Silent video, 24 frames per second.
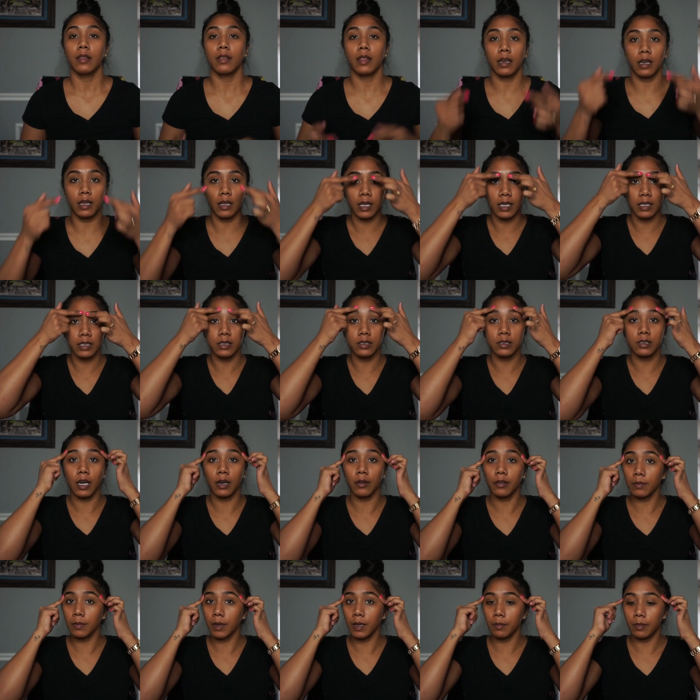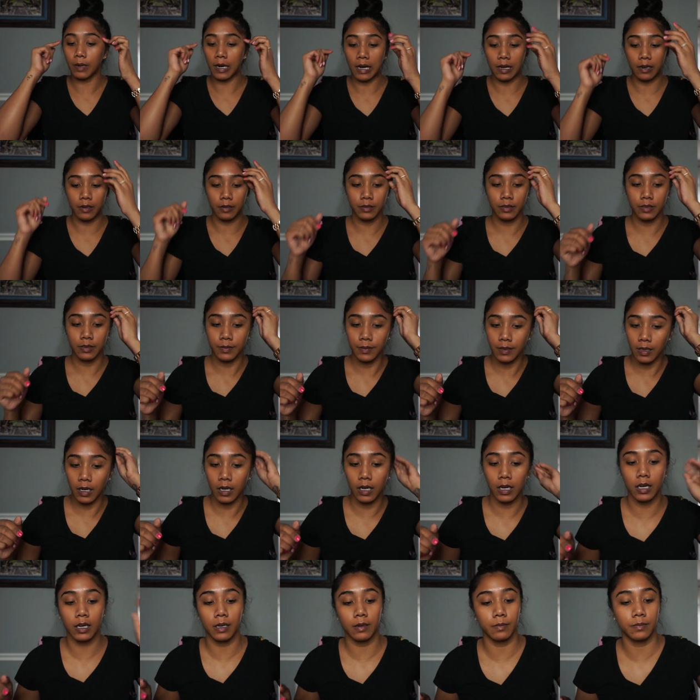Then I like to start with my brows.
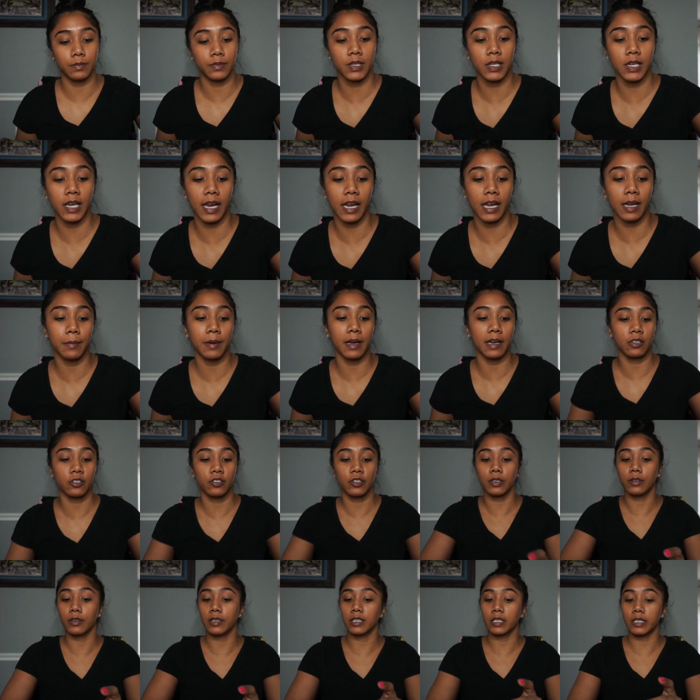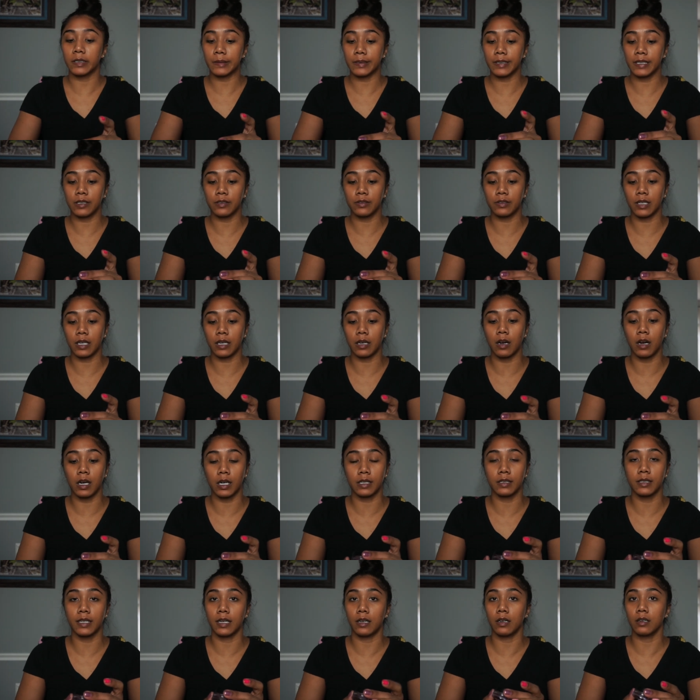Today I'm actually going to be using
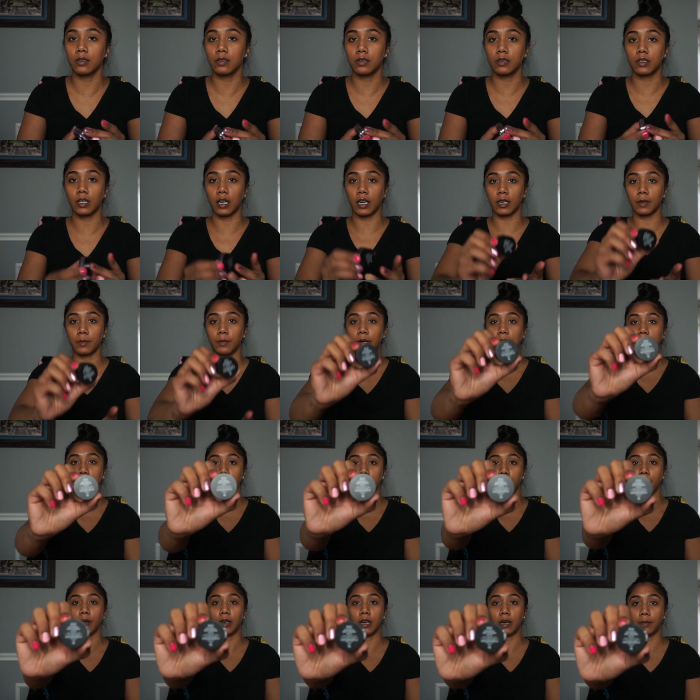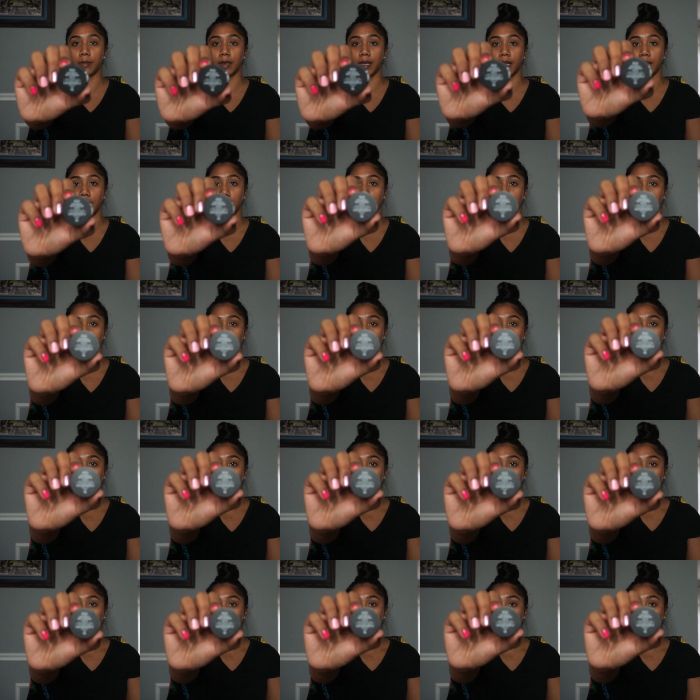Ardell's Dark Brown Pomade.
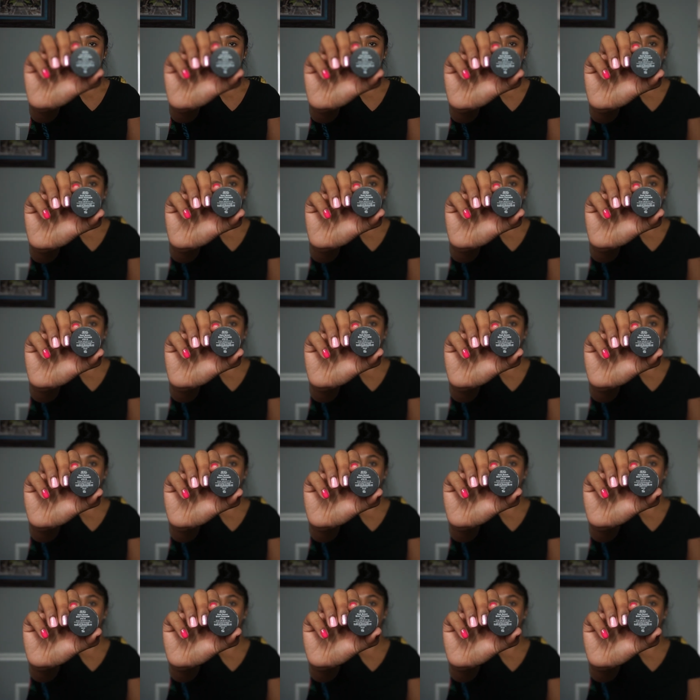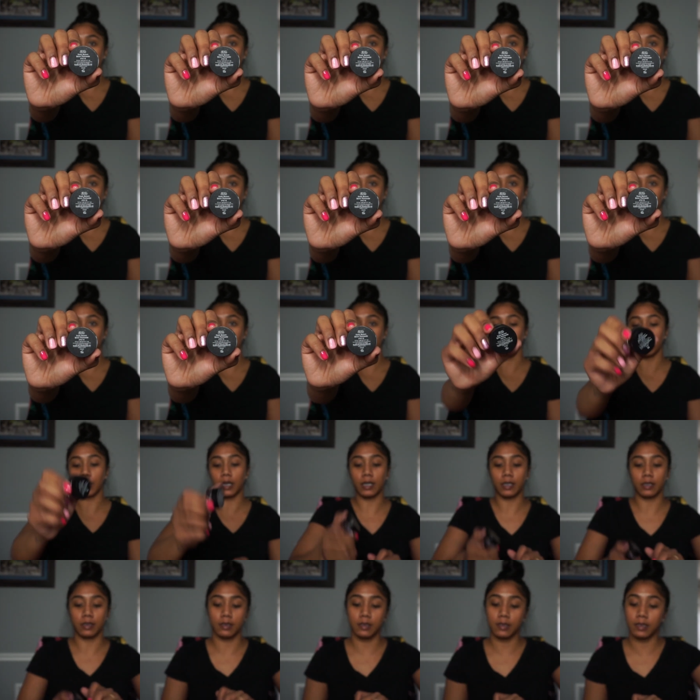It's similar to
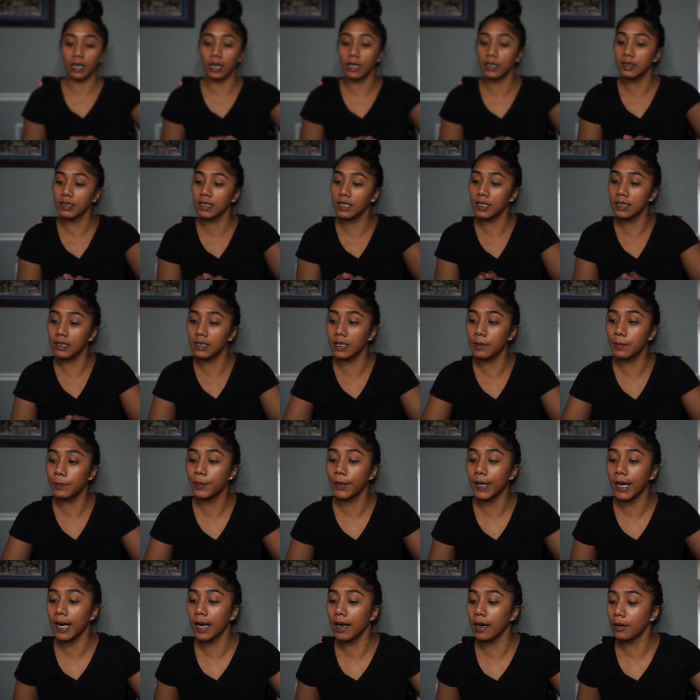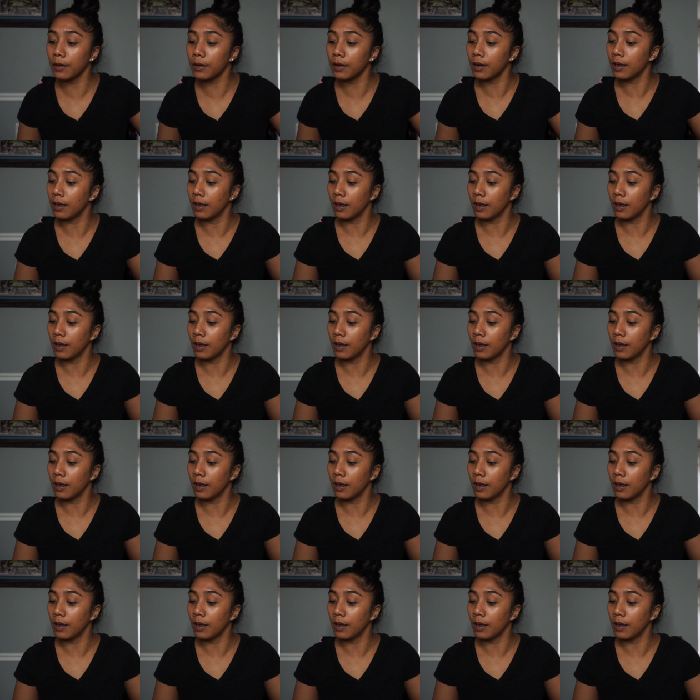Anastasia Dip Brow.